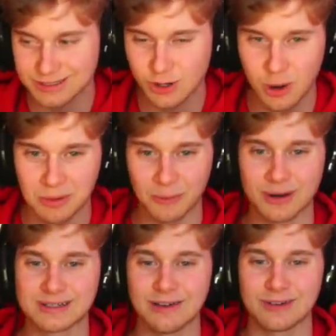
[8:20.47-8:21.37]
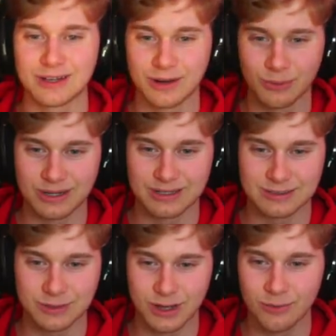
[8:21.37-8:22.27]
scoreboard. We're definitely going to win this.
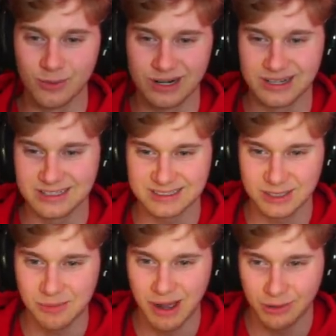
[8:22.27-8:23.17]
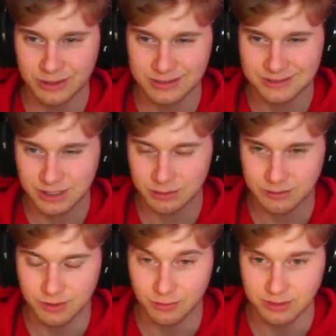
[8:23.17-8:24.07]
If we don't win this somehow, that's going to be
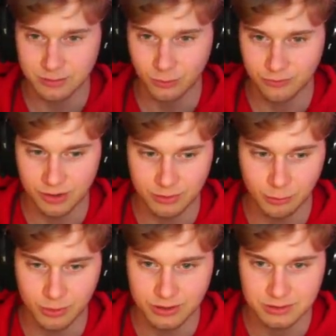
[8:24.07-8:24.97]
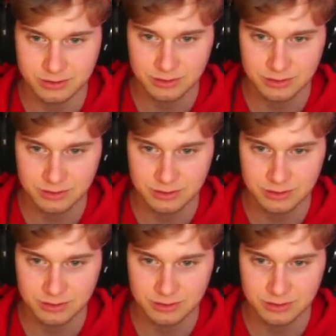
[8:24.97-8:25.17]
very, very weird.